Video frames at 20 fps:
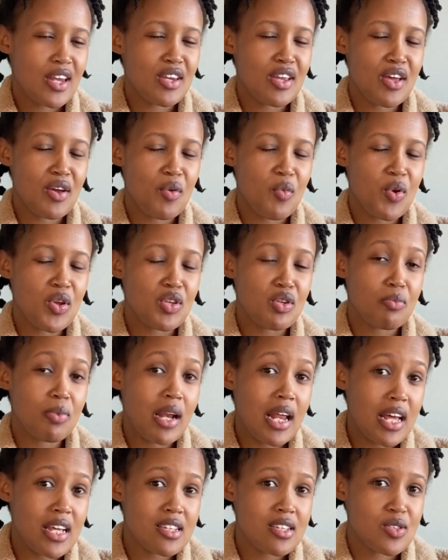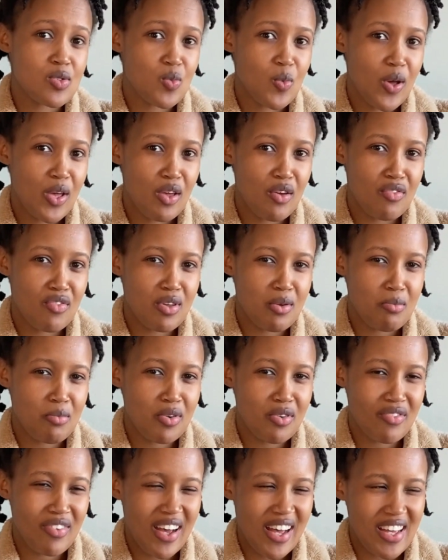And when you play his way of
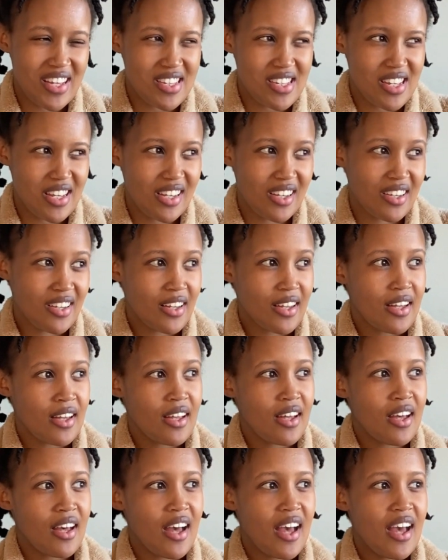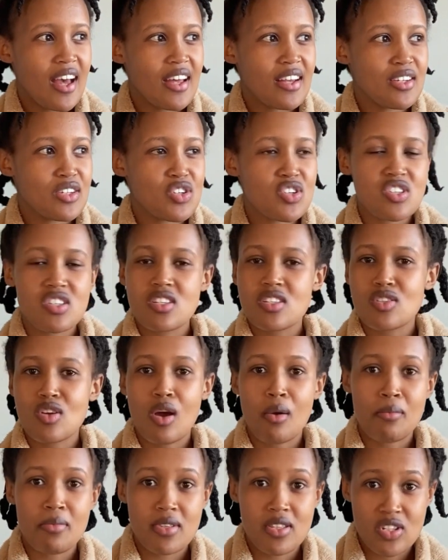improvising and just
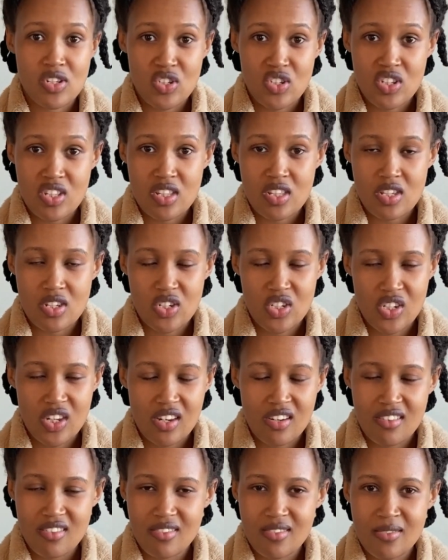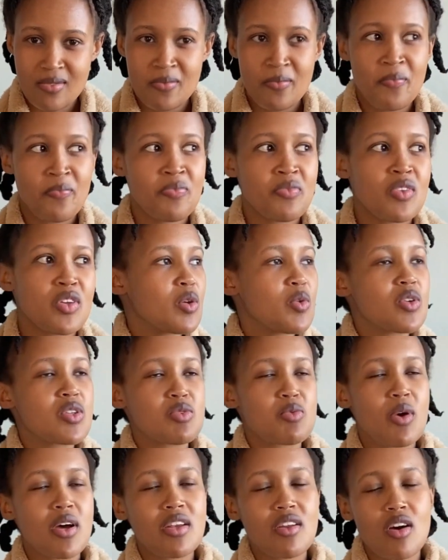his compositions in general, he
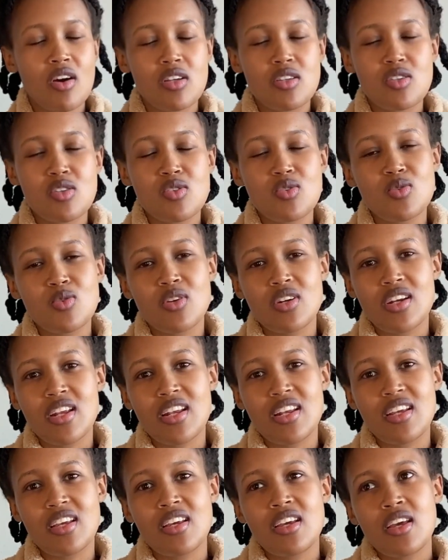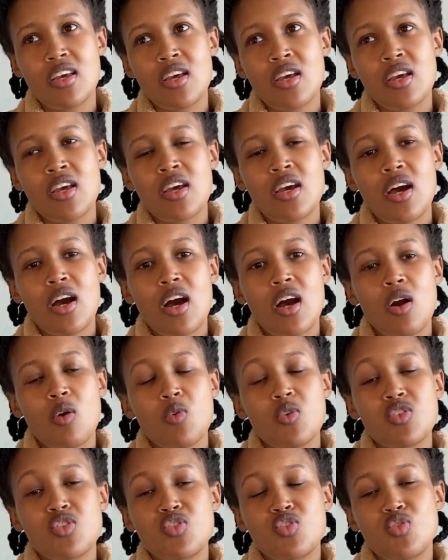was one artist who really
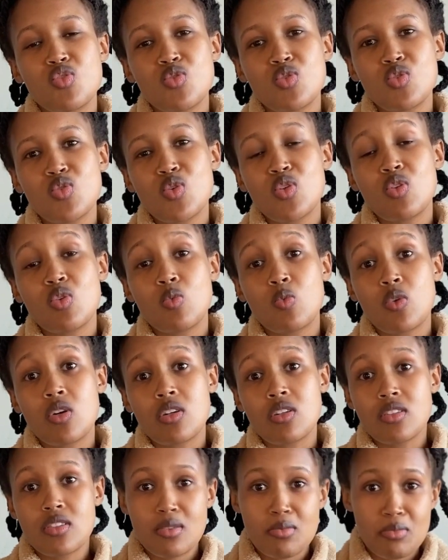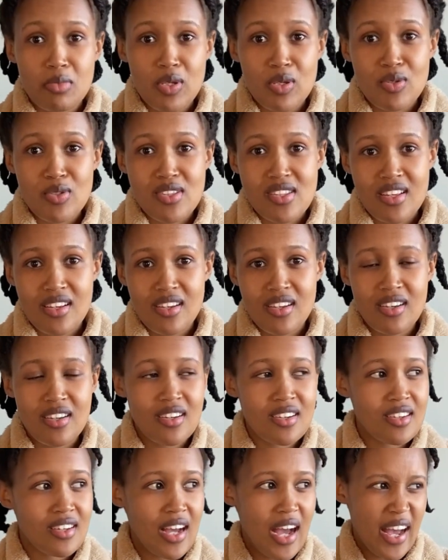was true to the world
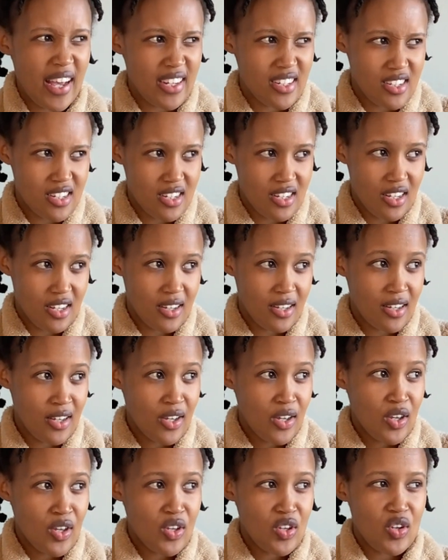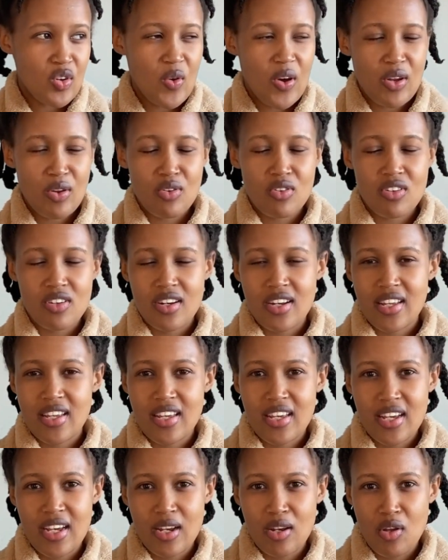music idea. I don't
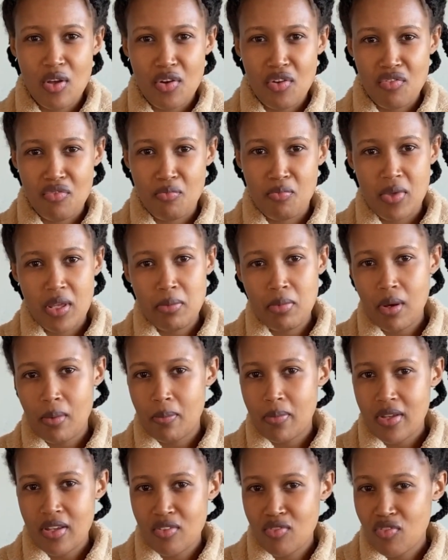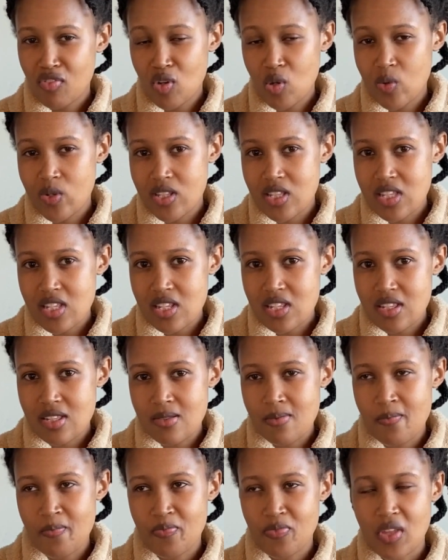really hear a lot of bebop
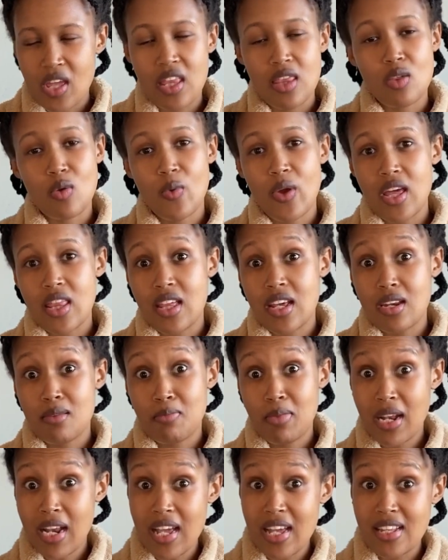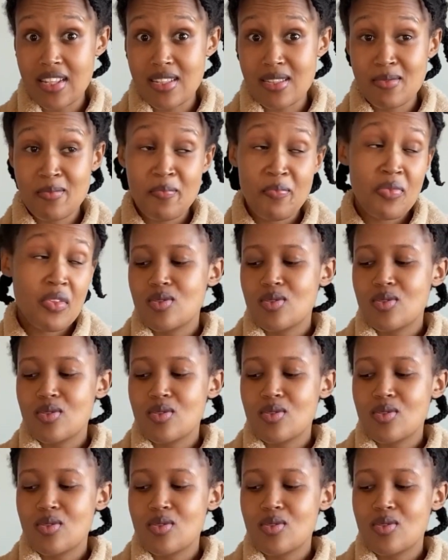influences in the way that he plays.